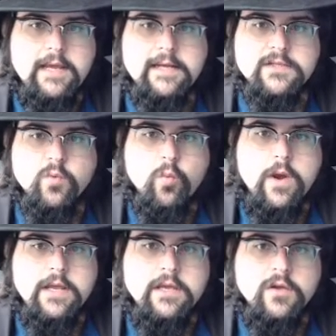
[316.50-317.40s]
it's
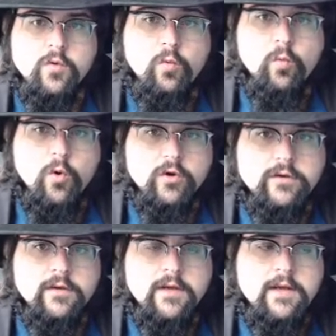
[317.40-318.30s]
what you
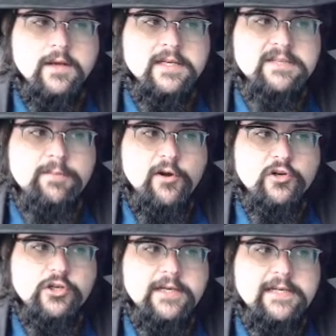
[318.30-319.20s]
want.
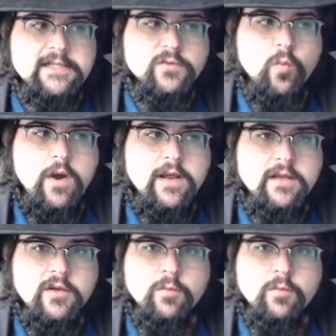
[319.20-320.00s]
Spiritually, it's what you